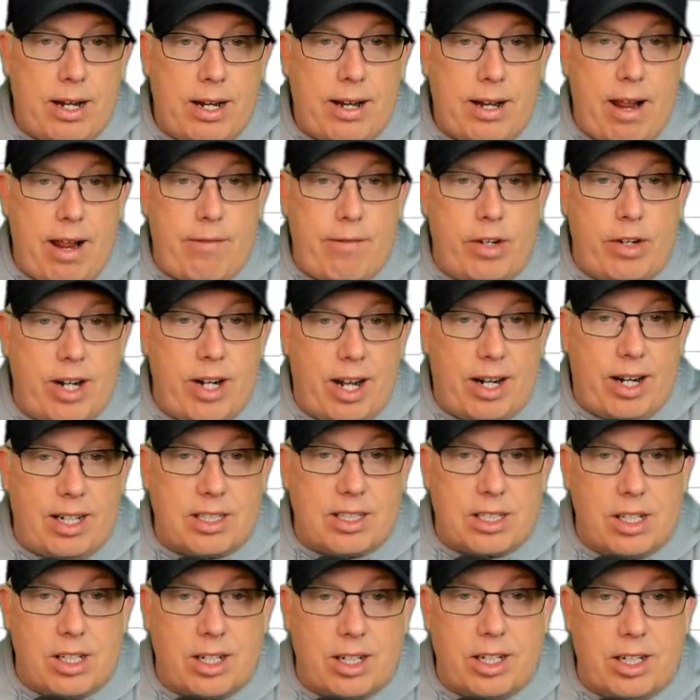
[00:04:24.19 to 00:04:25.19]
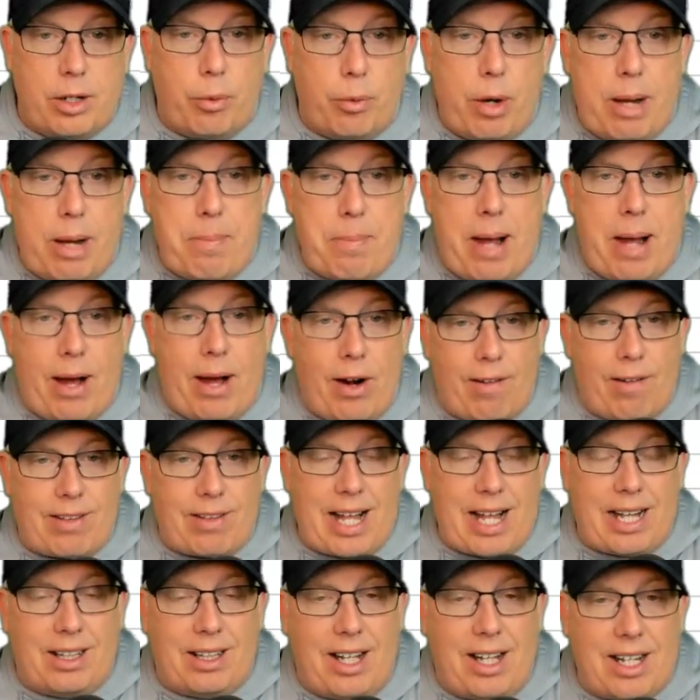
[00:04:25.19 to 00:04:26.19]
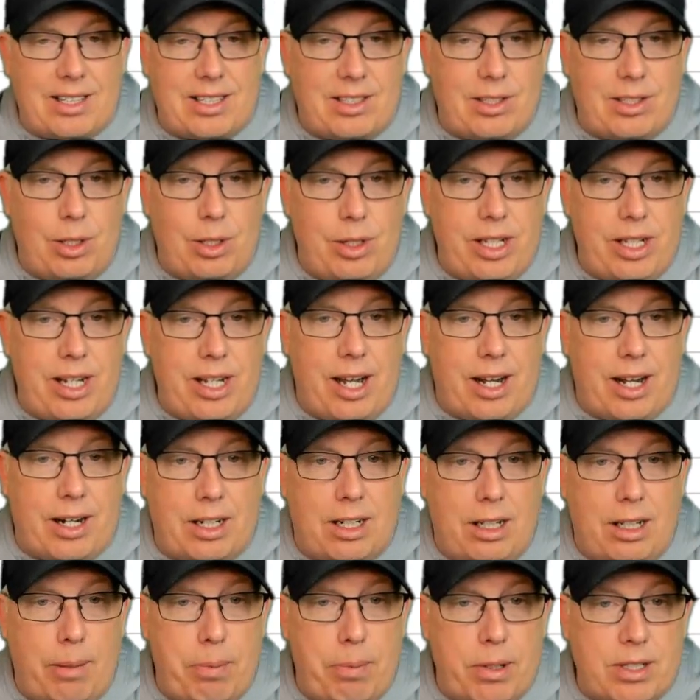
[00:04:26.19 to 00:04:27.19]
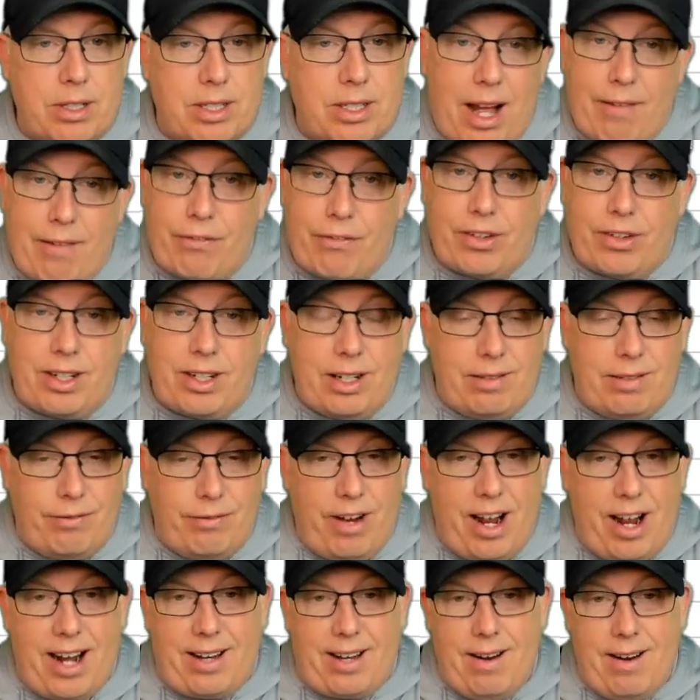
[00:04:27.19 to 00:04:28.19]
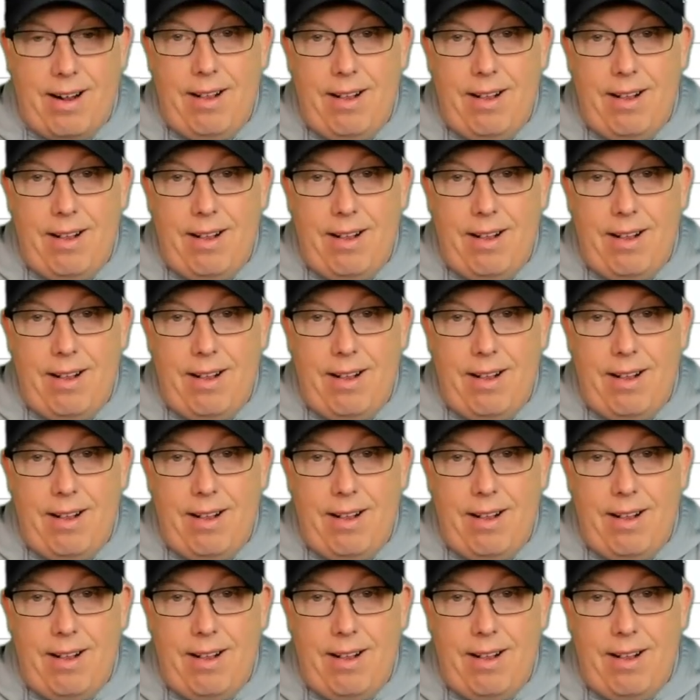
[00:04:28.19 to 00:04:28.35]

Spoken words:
Denver Nuggets looking to rebound off that loss to the Clippers. Actually, in fact,